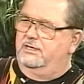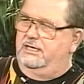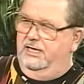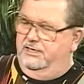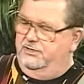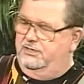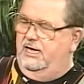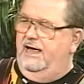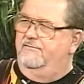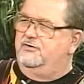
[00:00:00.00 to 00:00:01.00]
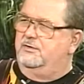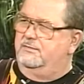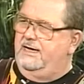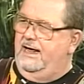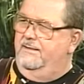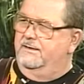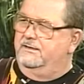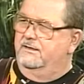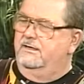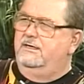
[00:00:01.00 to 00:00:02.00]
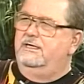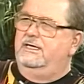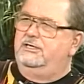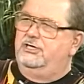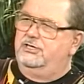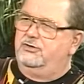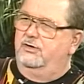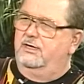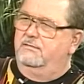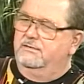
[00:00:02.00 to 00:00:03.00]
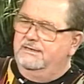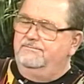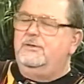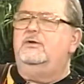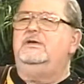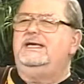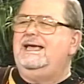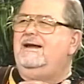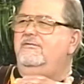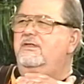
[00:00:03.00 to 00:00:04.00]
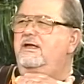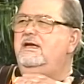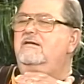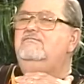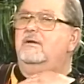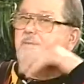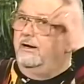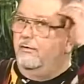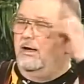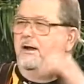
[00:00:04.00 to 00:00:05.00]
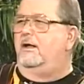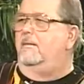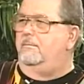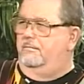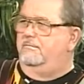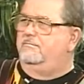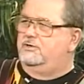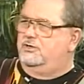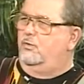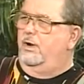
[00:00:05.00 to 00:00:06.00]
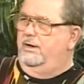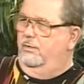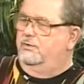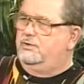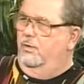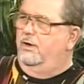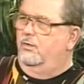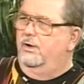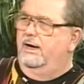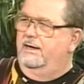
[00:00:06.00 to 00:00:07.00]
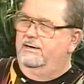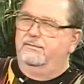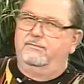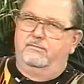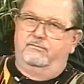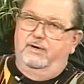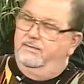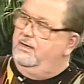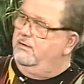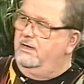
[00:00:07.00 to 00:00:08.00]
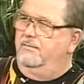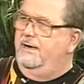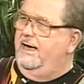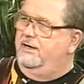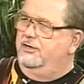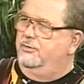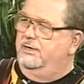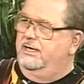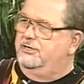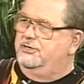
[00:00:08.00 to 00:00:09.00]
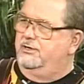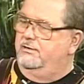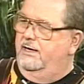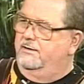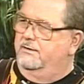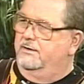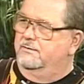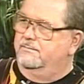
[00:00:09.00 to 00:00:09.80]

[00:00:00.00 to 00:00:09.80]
He does have some talent. It's just going to, you know, get everything from here on up squared away, and maybe he'll come back and do it next year. I don't know.